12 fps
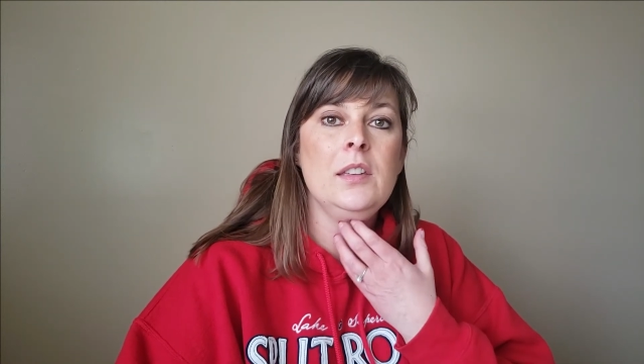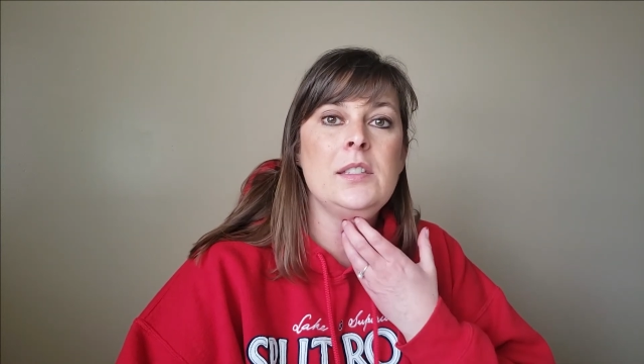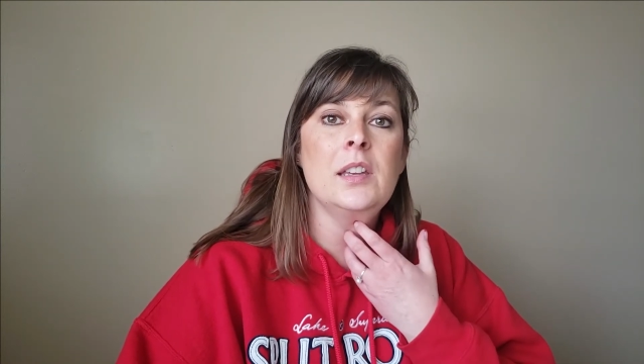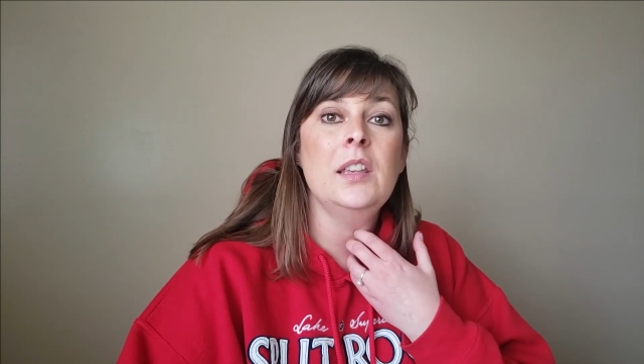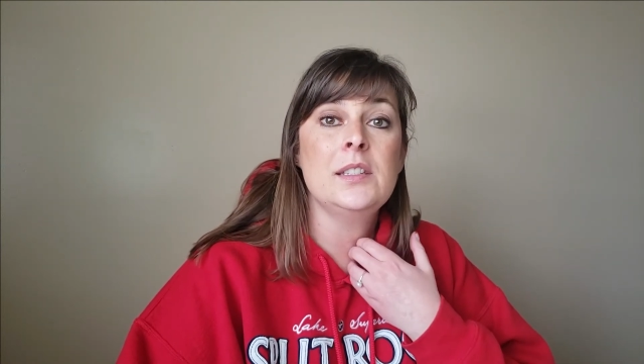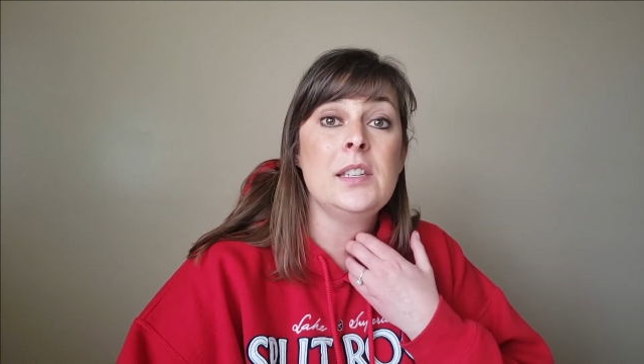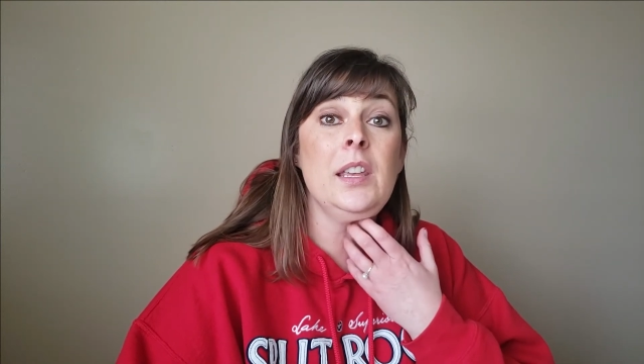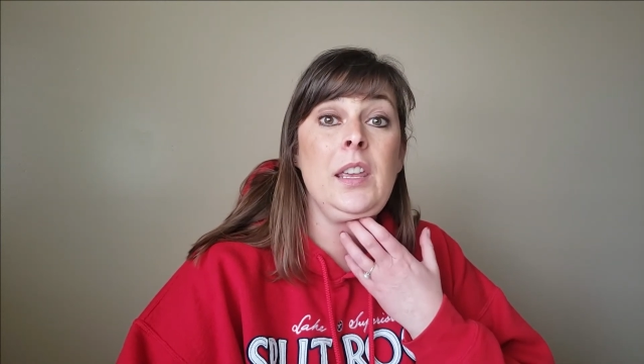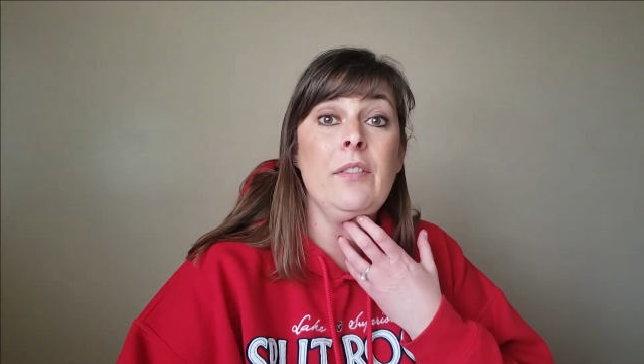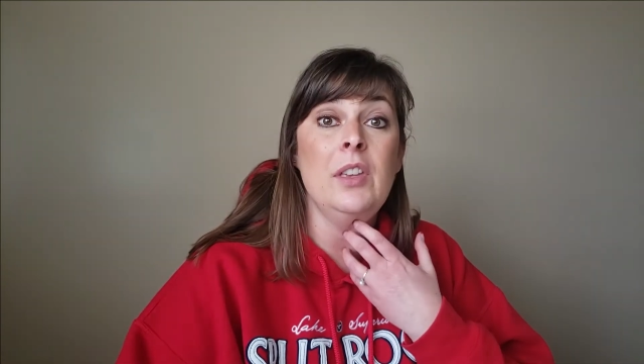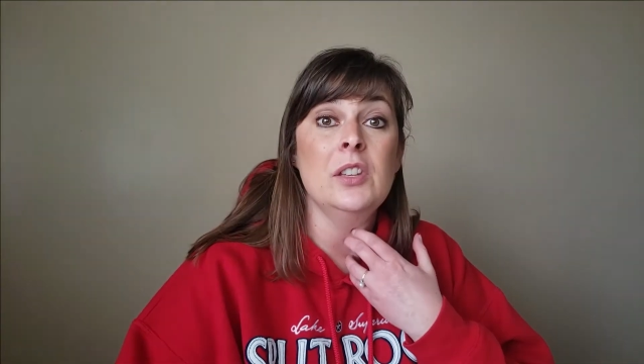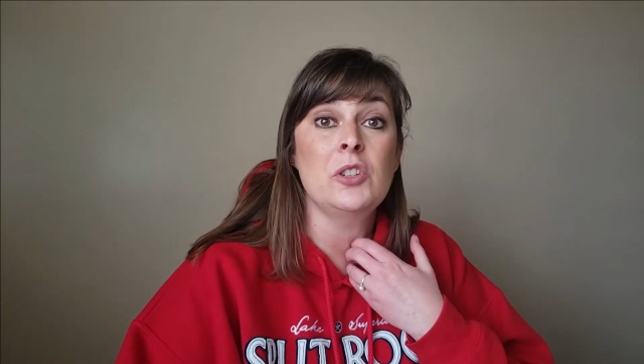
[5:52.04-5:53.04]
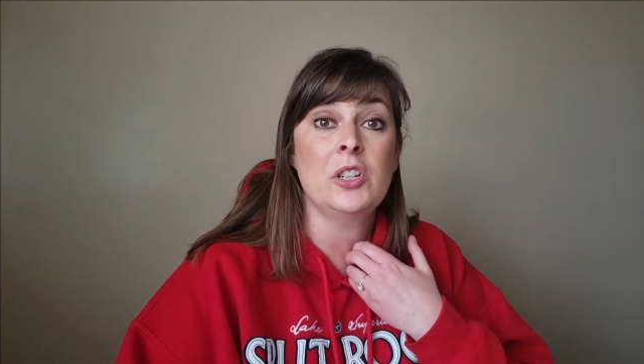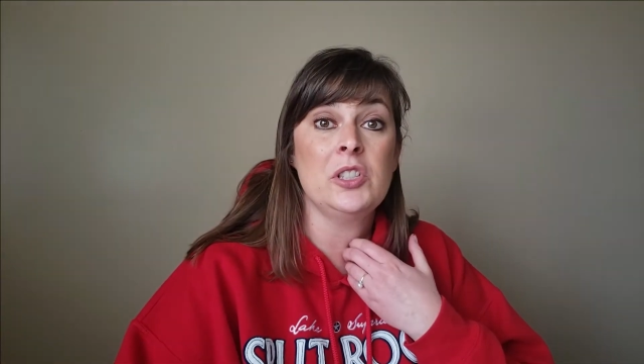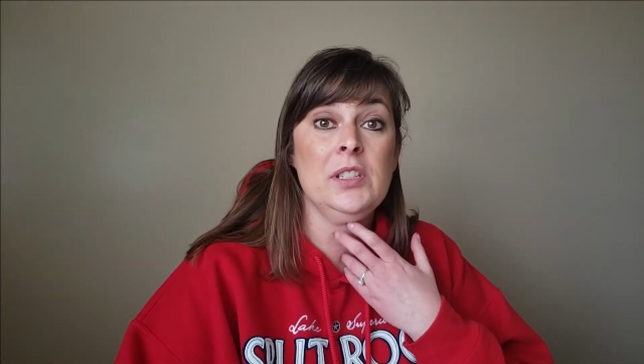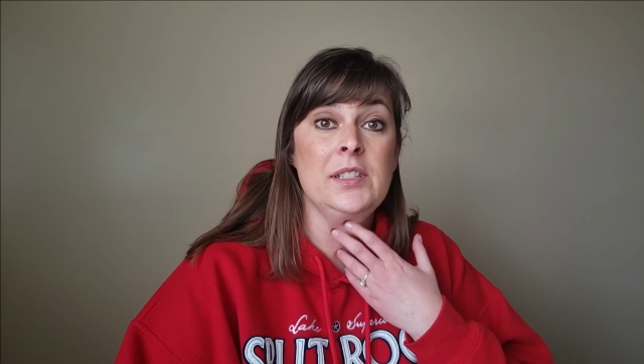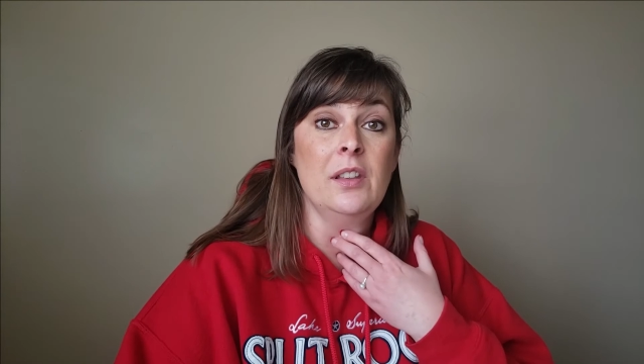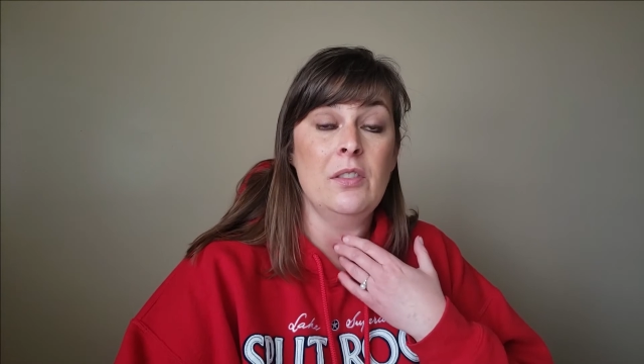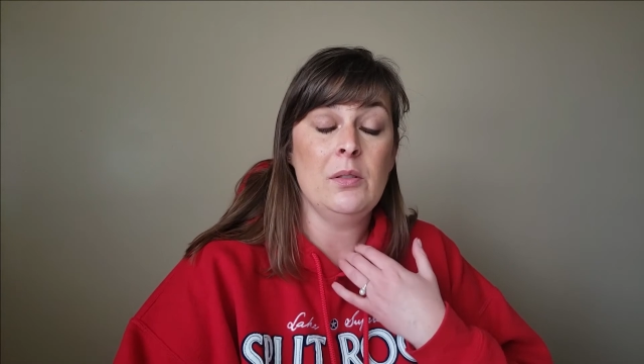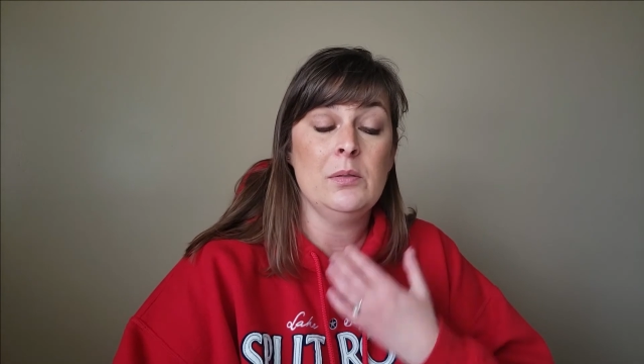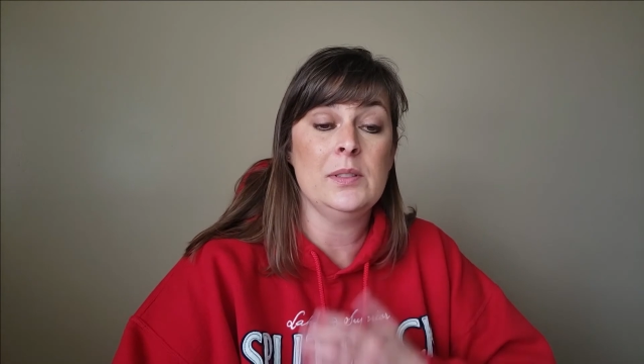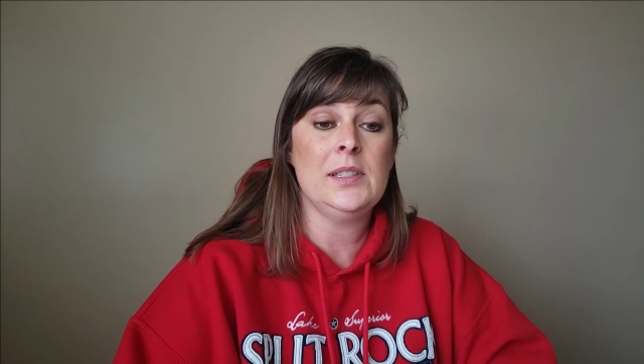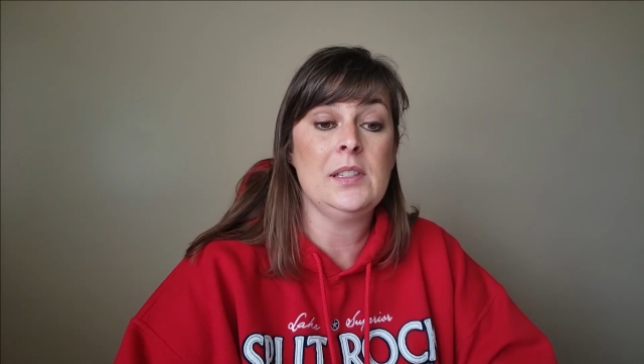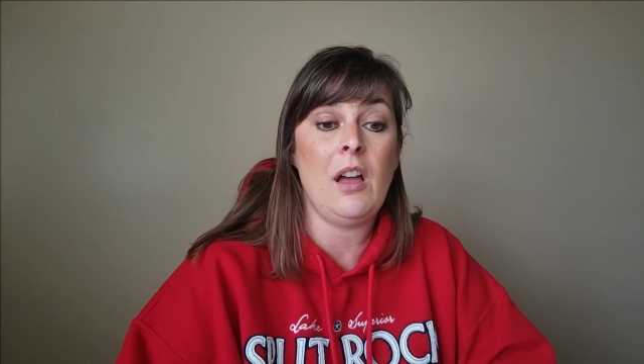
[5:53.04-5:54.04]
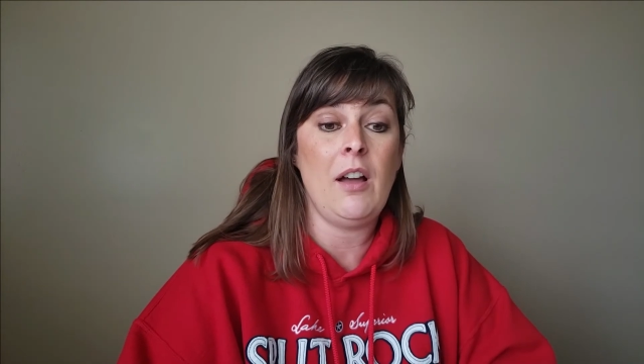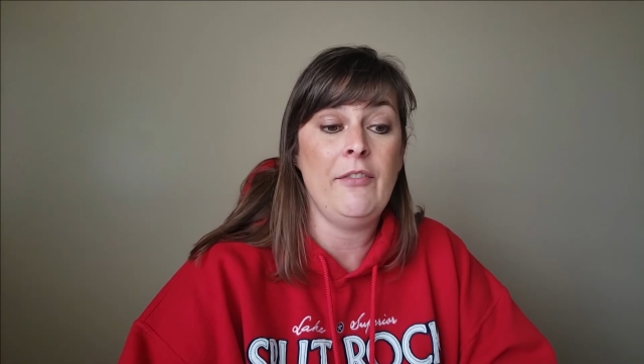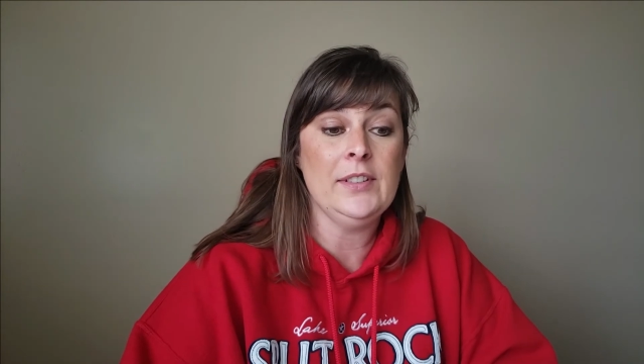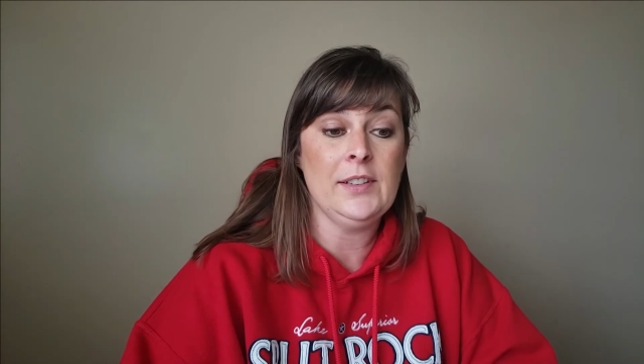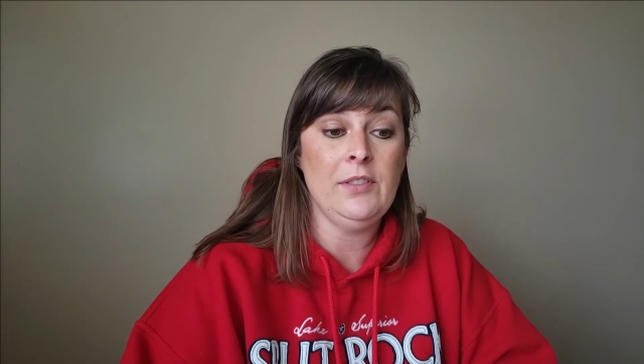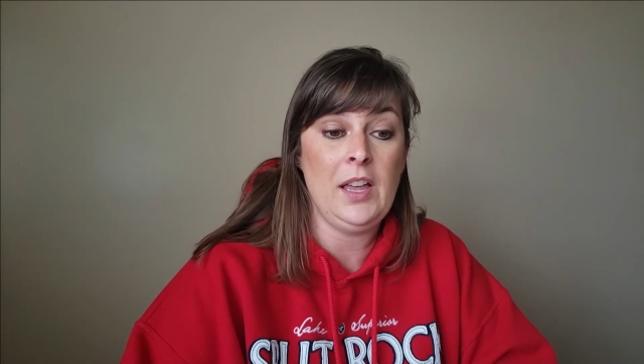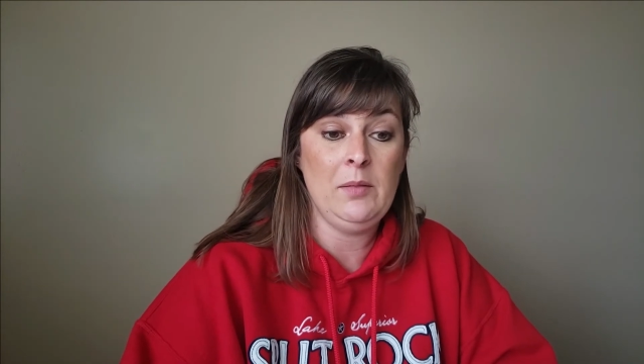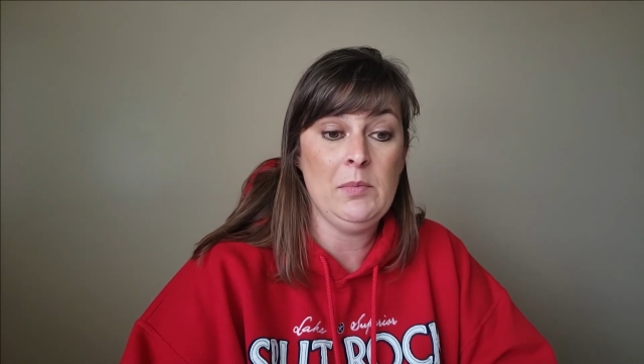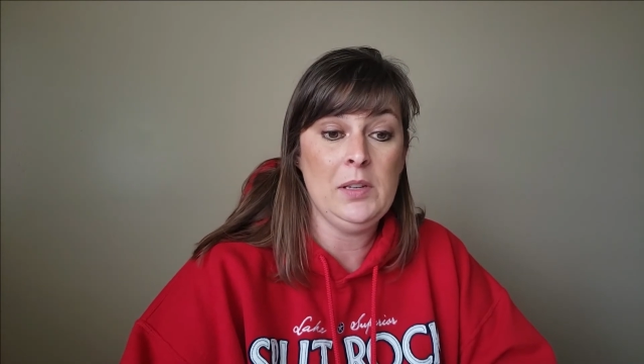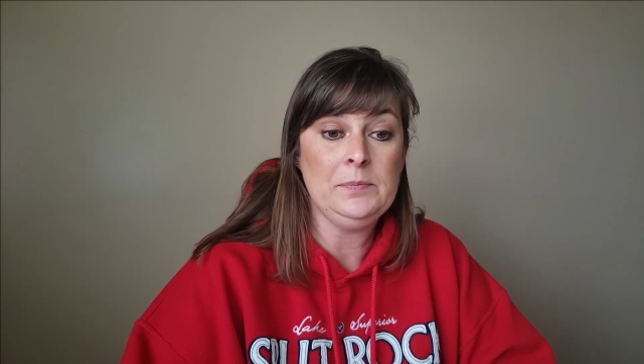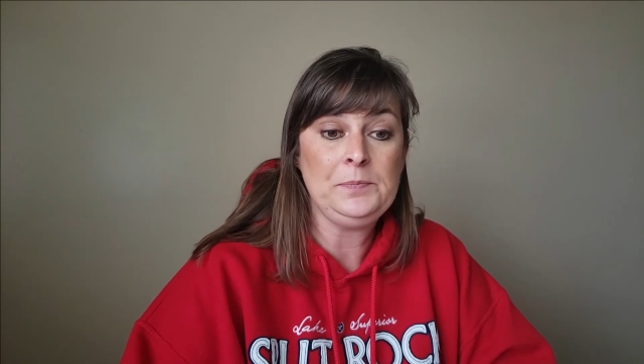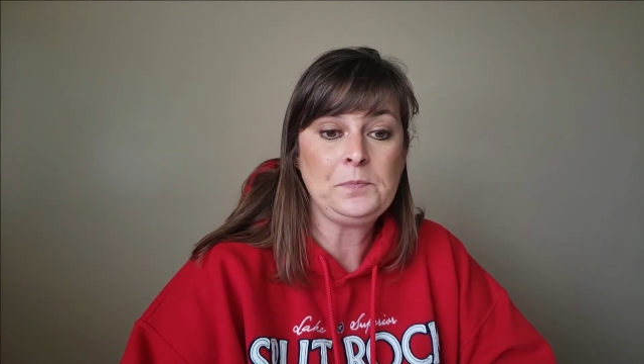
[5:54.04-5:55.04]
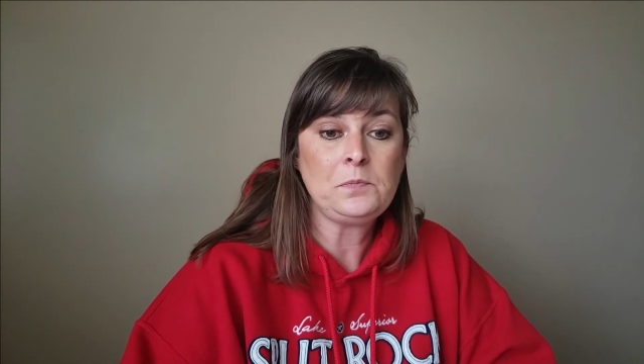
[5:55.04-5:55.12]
to give the instructions to those offensive linemen.